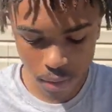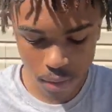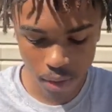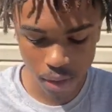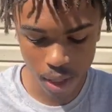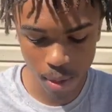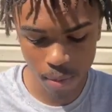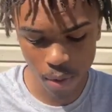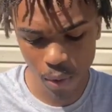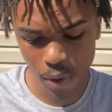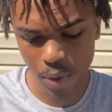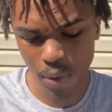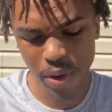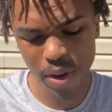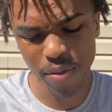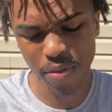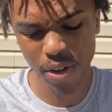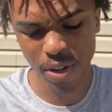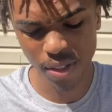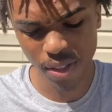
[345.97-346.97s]
I'm gonna
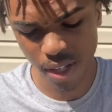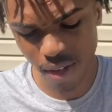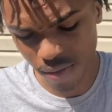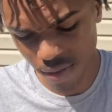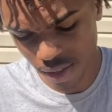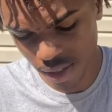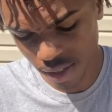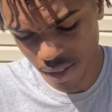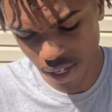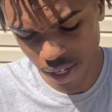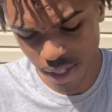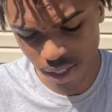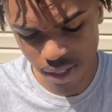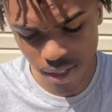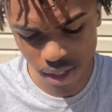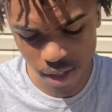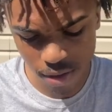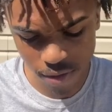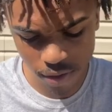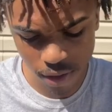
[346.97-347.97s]
reread verse 7. It says,
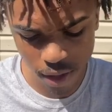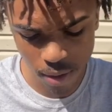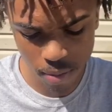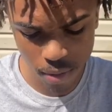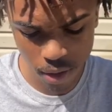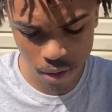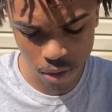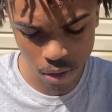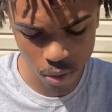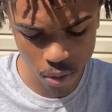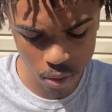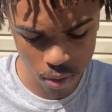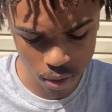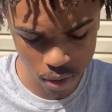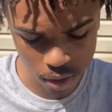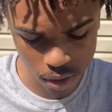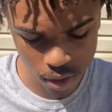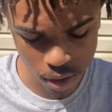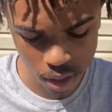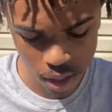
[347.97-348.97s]
some fell among
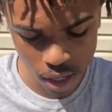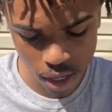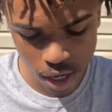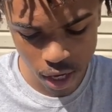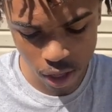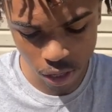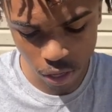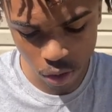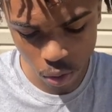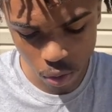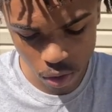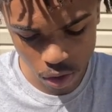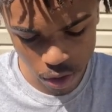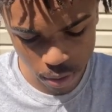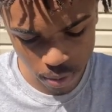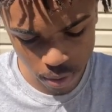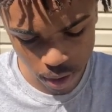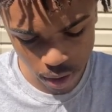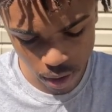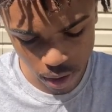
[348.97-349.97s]
thorns, and thorns
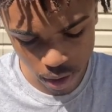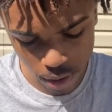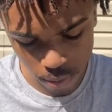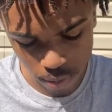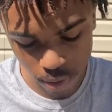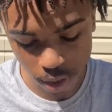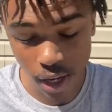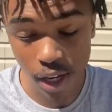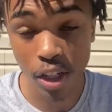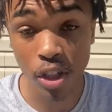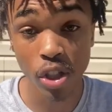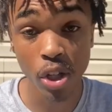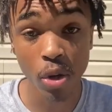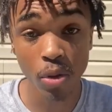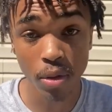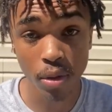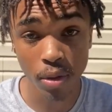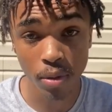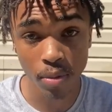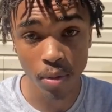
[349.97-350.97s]
sprung up and
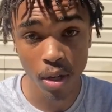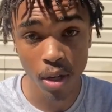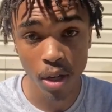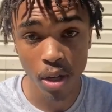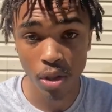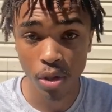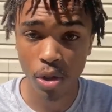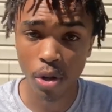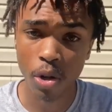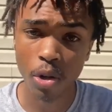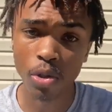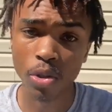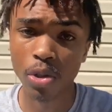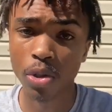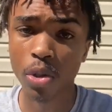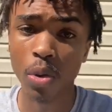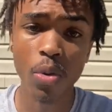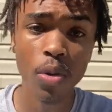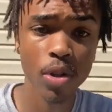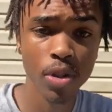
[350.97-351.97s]
choked them. So those
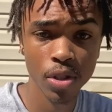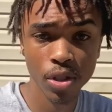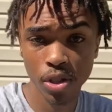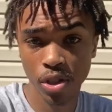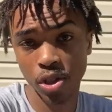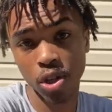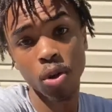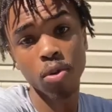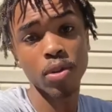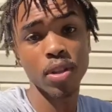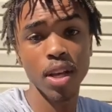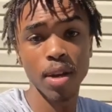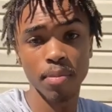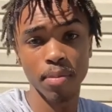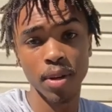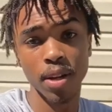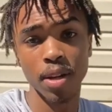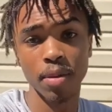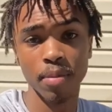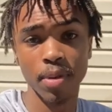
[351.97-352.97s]
thorns choked that
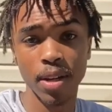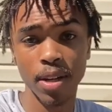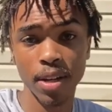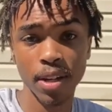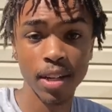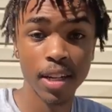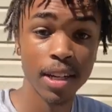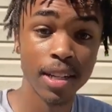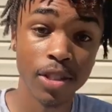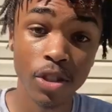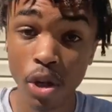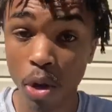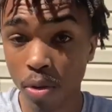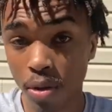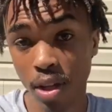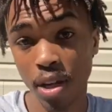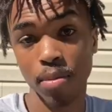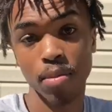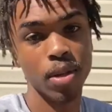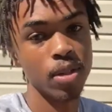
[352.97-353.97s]
plant, man. Choked
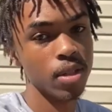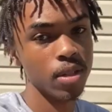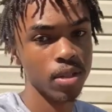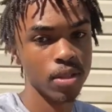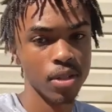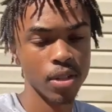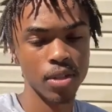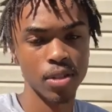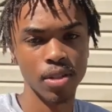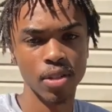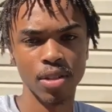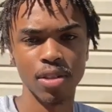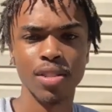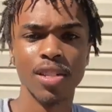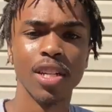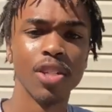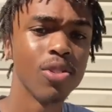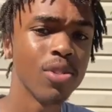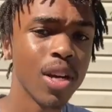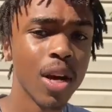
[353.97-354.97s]
that brother and sister. It
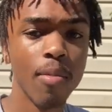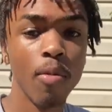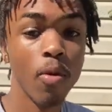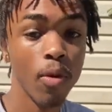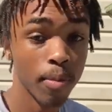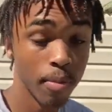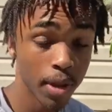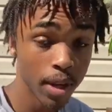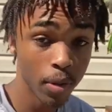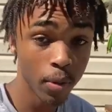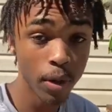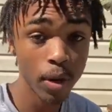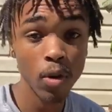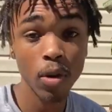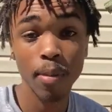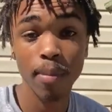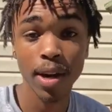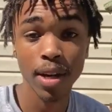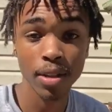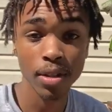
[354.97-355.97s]
says, you coming with me. We
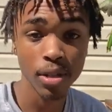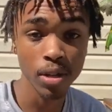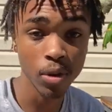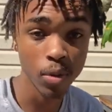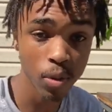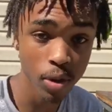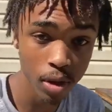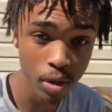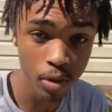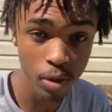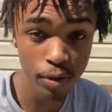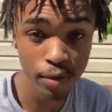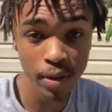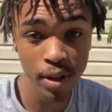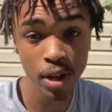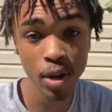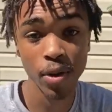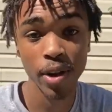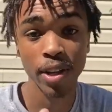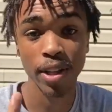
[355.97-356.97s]
going back into the world. We
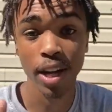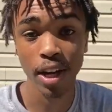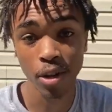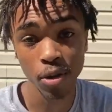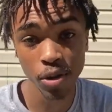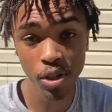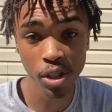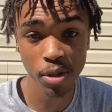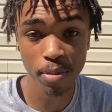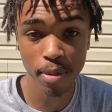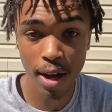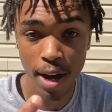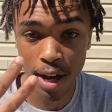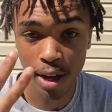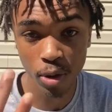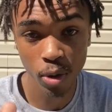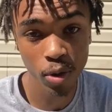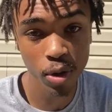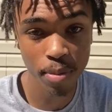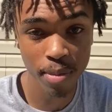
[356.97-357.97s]
finna go get that Gucci bag,
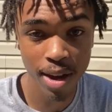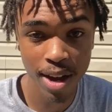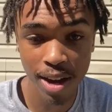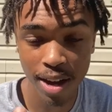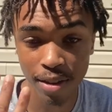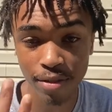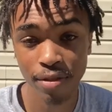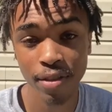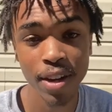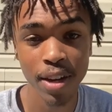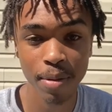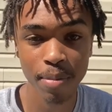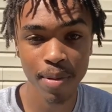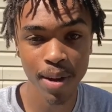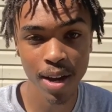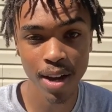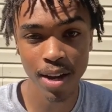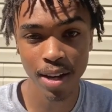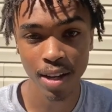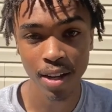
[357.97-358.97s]
Louis bag, Fendi
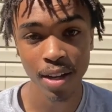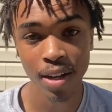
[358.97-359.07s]
bag.